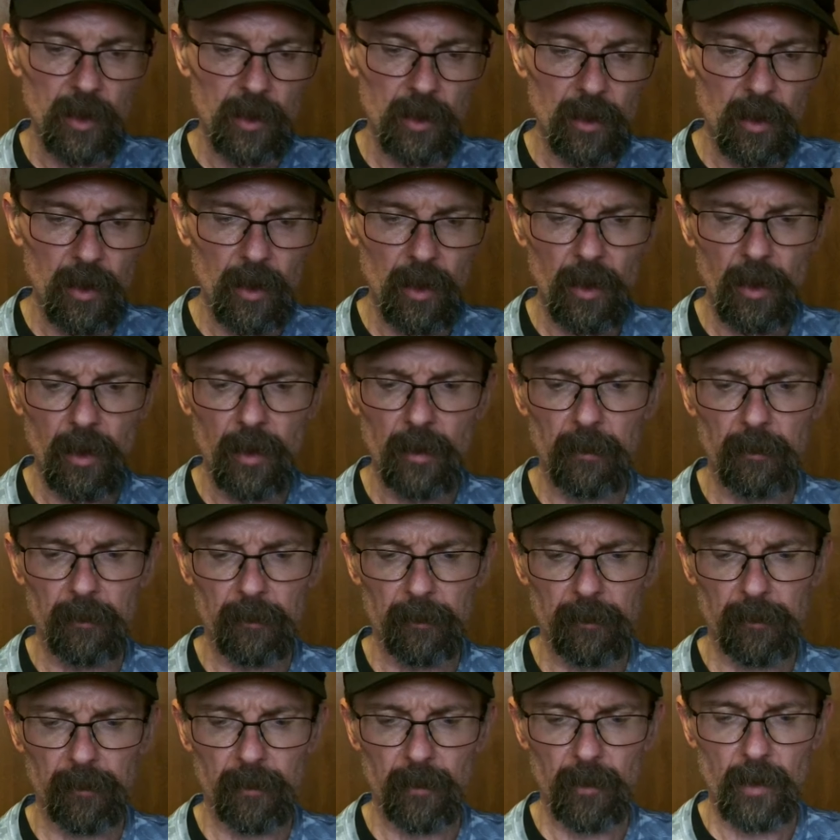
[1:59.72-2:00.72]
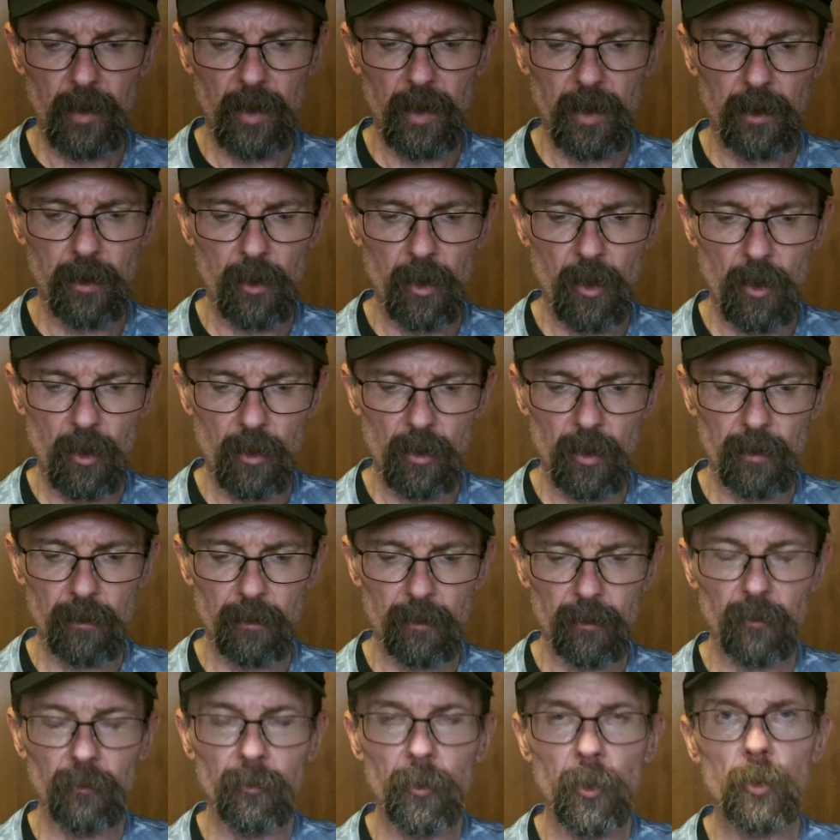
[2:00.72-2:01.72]
in, uh, they call it
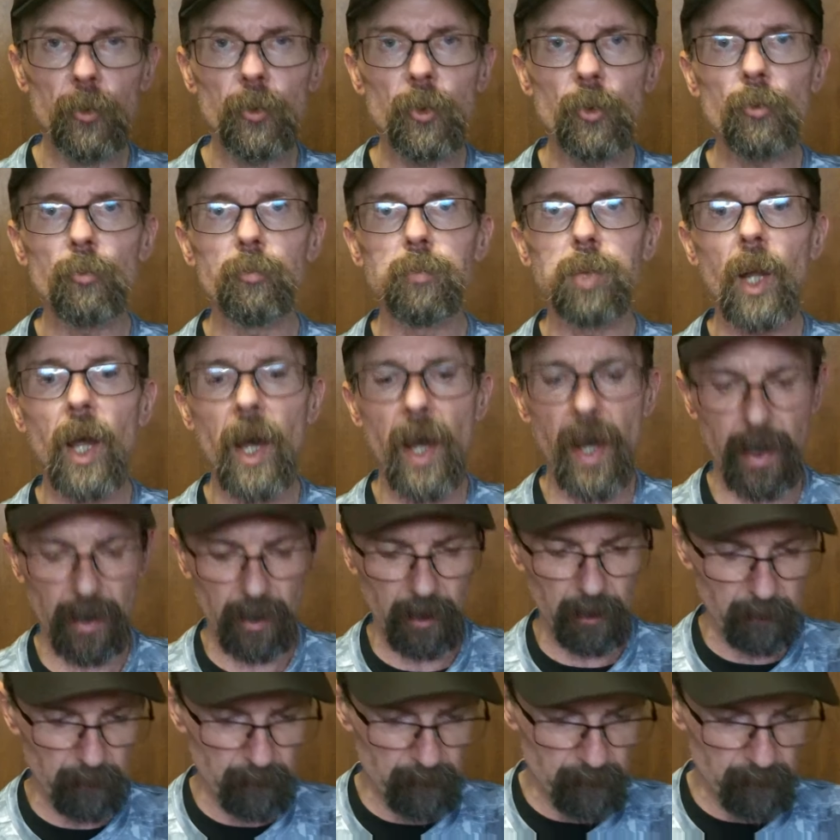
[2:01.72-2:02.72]
Voodoo Black.